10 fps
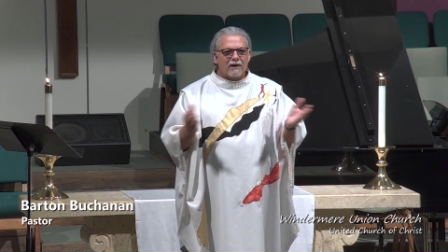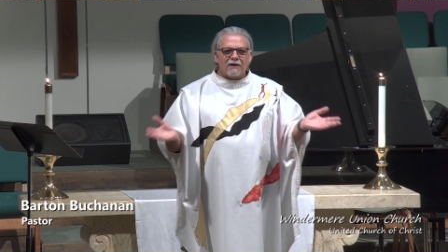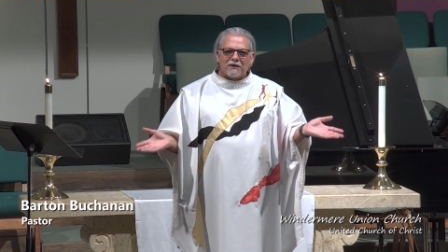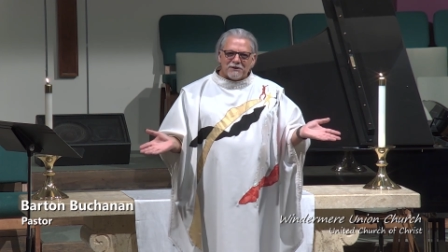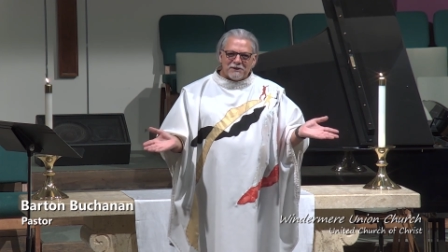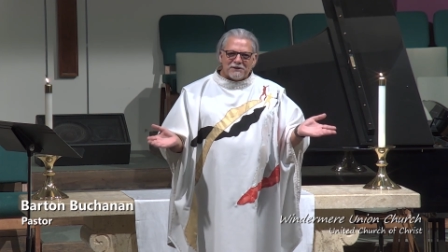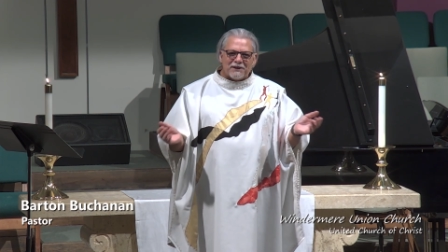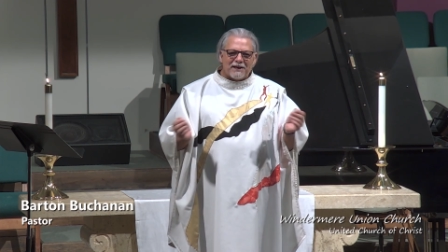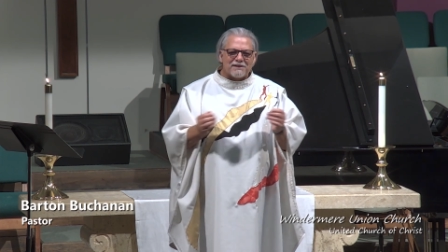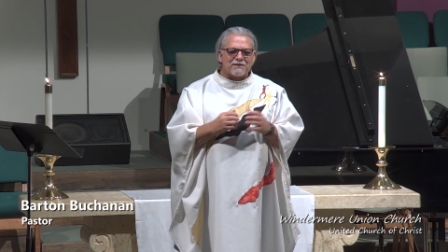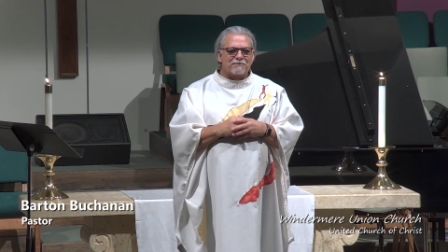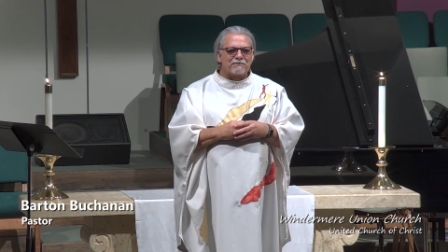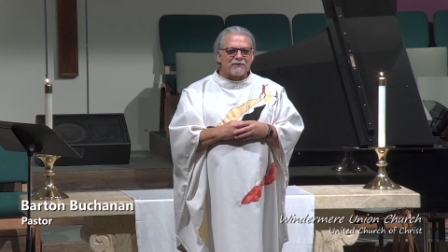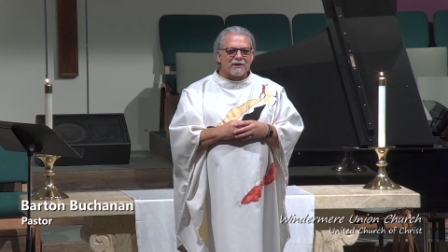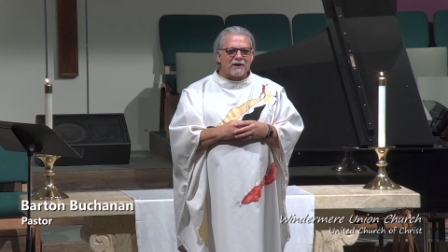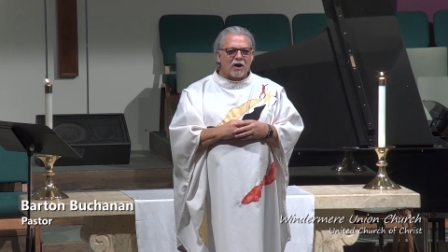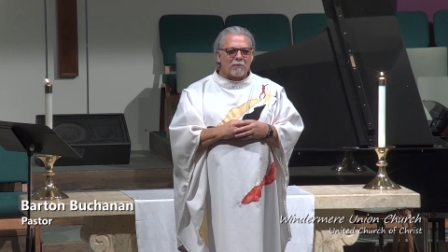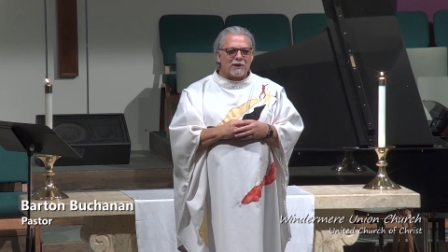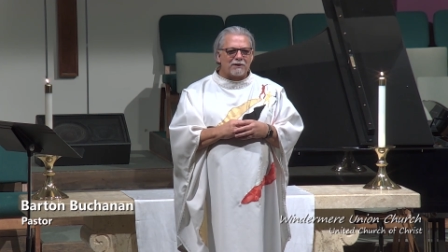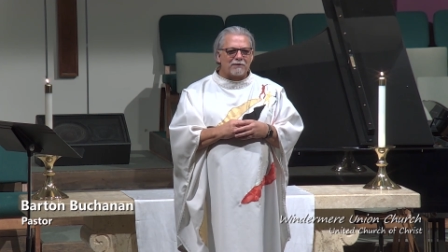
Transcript: Thus ends the lesson. Amen.